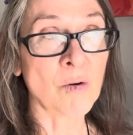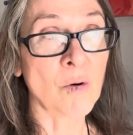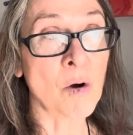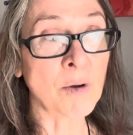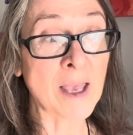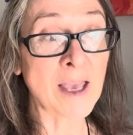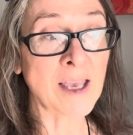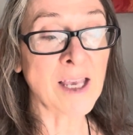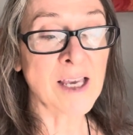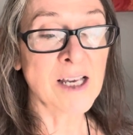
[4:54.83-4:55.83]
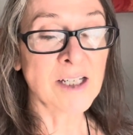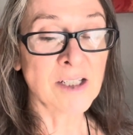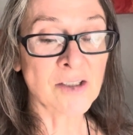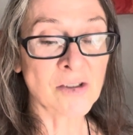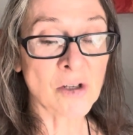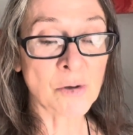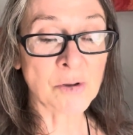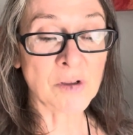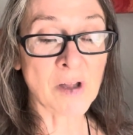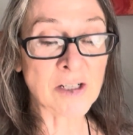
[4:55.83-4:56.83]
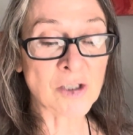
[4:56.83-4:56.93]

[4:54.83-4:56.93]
Okay, so I